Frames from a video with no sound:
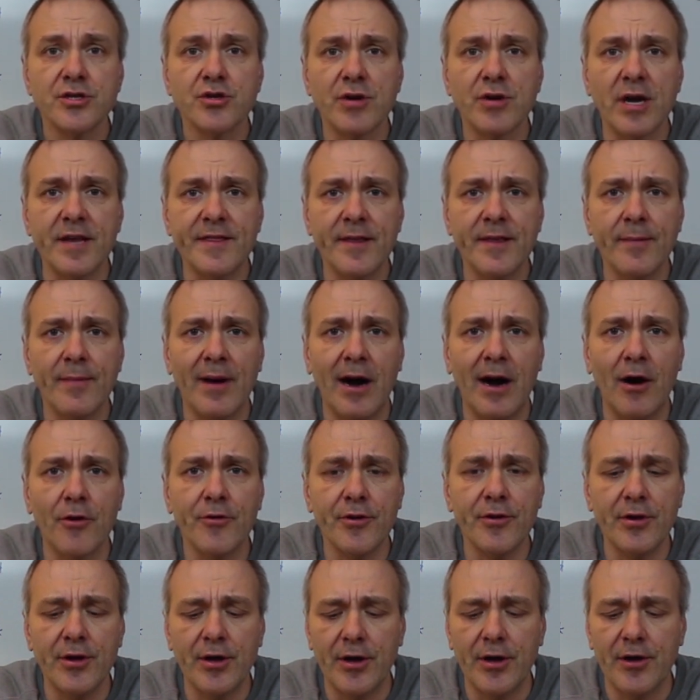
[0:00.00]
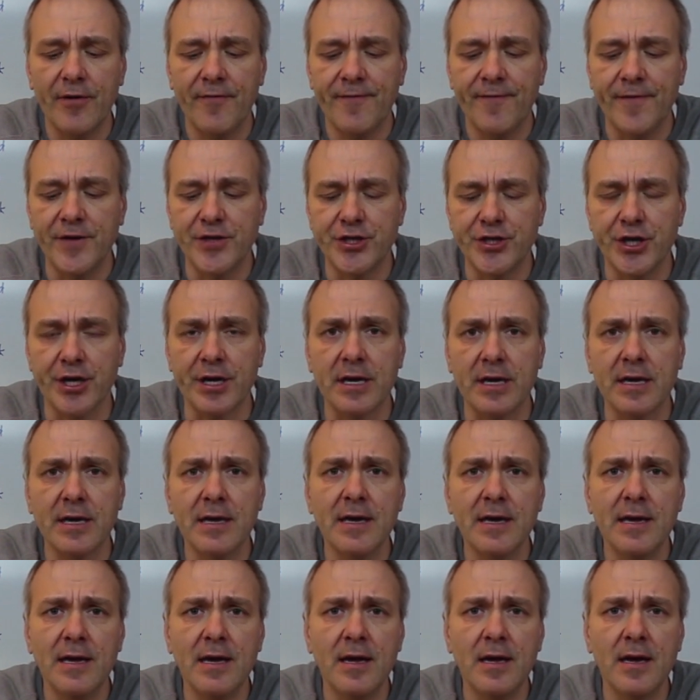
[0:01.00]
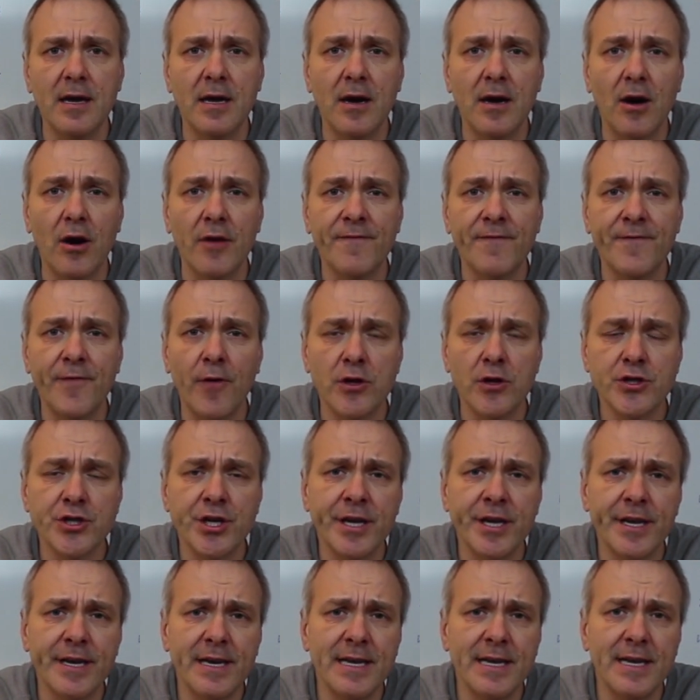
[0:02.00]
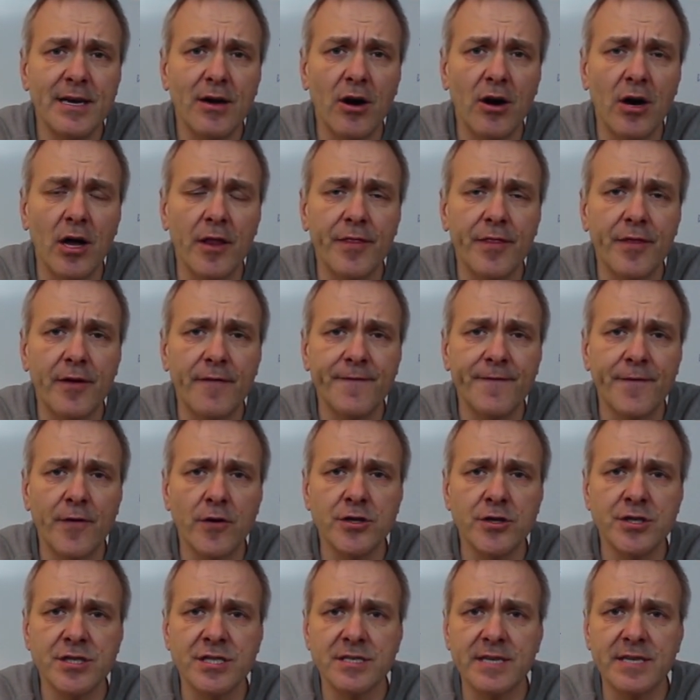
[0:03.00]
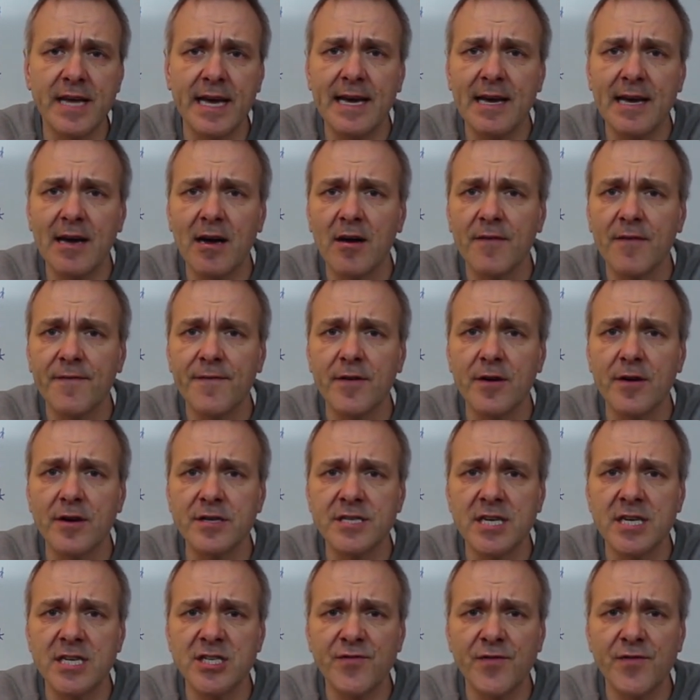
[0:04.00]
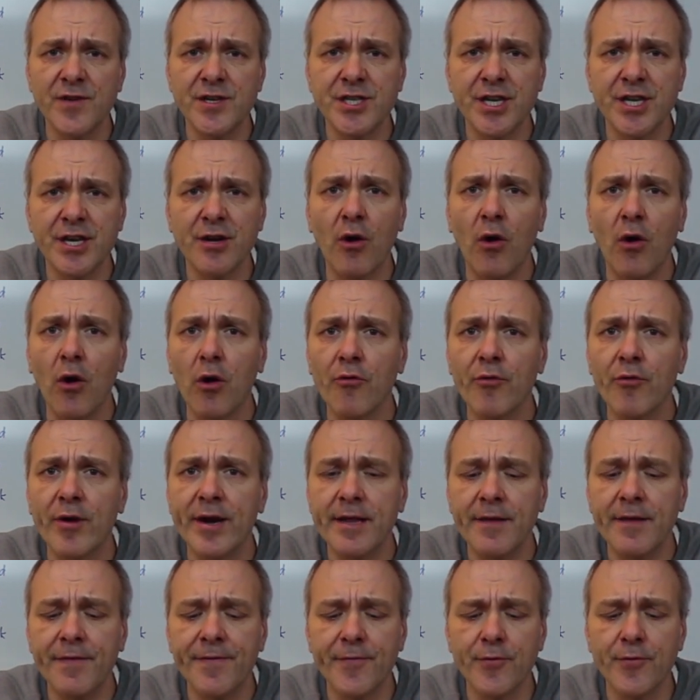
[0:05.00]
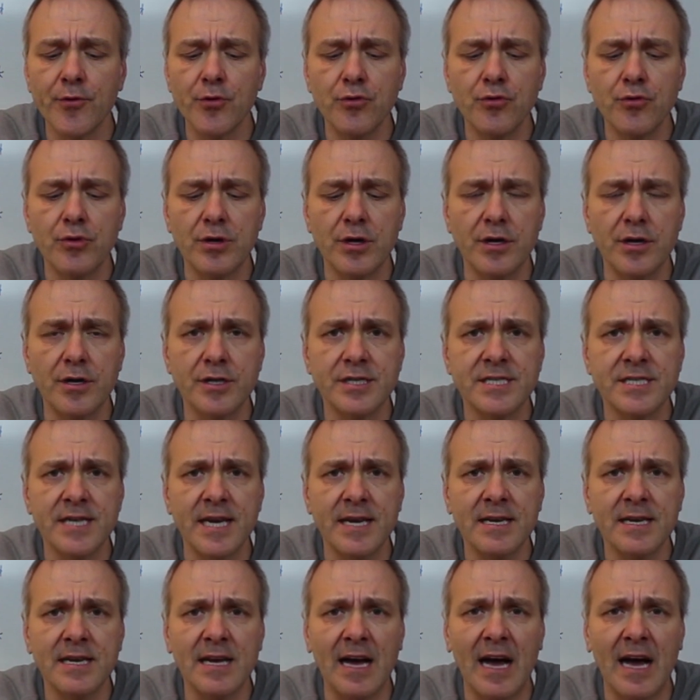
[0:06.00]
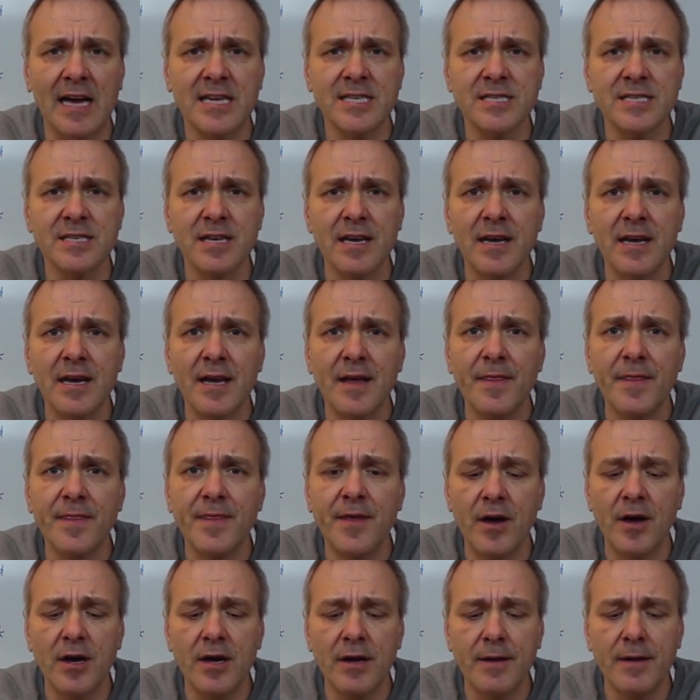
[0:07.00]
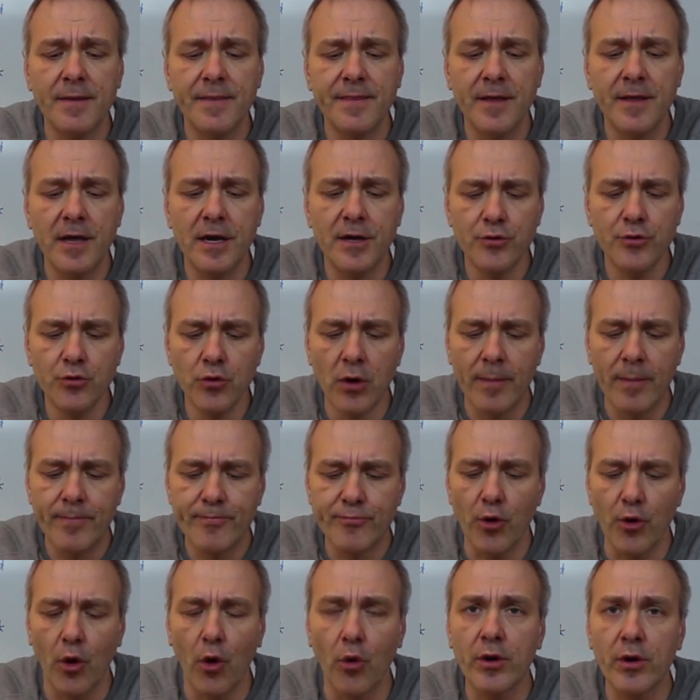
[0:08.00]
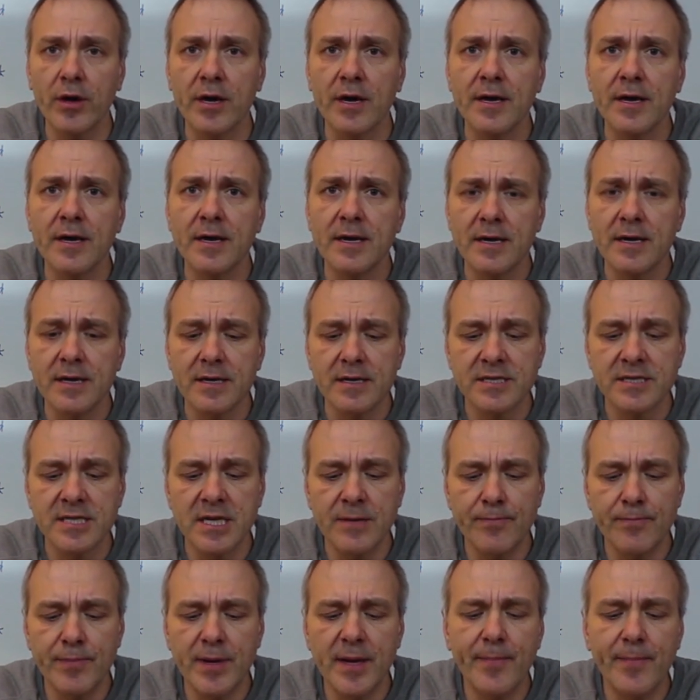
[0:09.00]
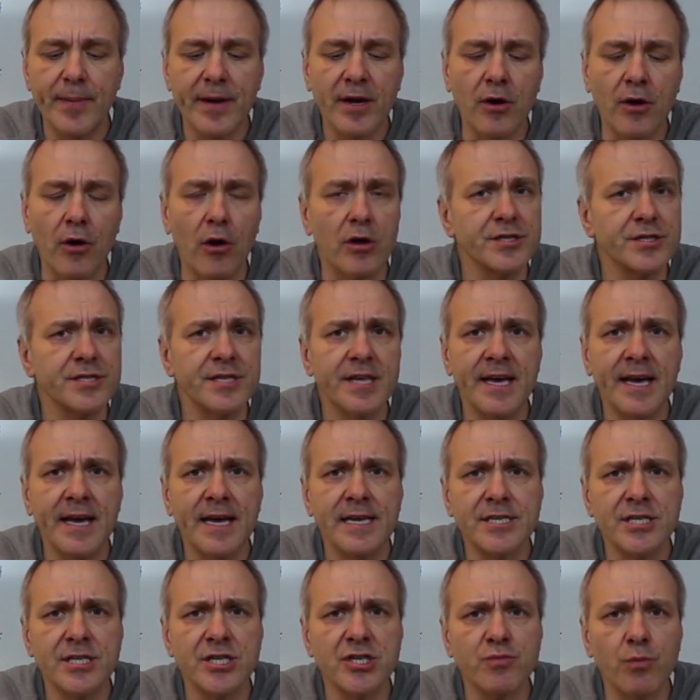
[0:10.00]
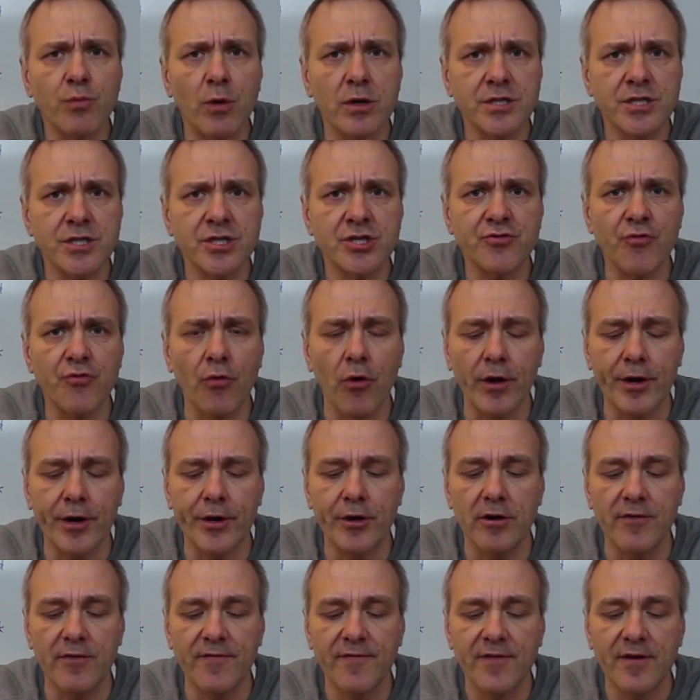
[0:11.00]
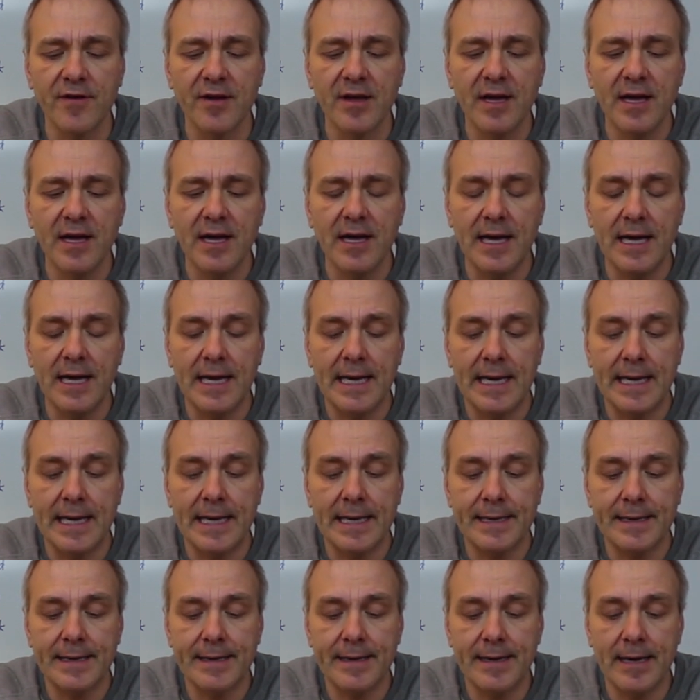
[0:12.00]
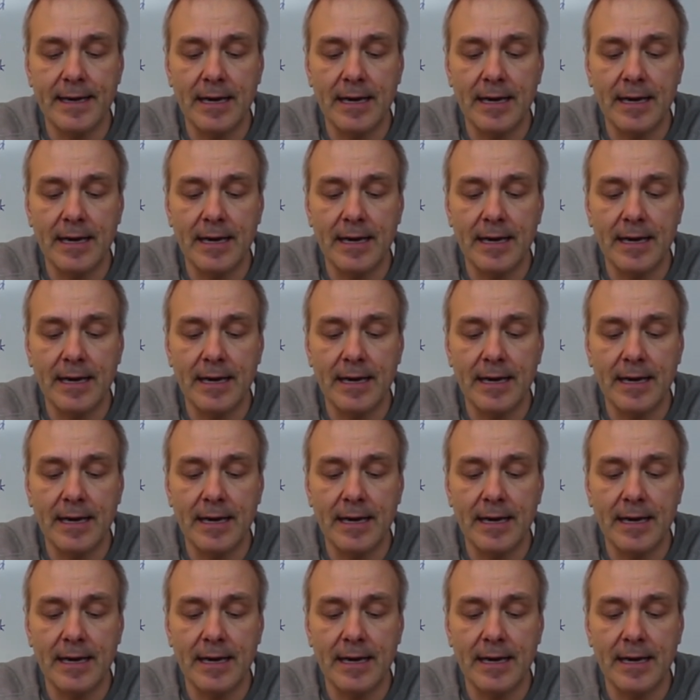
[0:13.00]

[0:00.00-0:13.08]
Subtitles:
get them out fishing. Unfortunately, on the first day of test fishing, already through 10 casts, the lure broke, simply because the hinges wasn't strong enough. And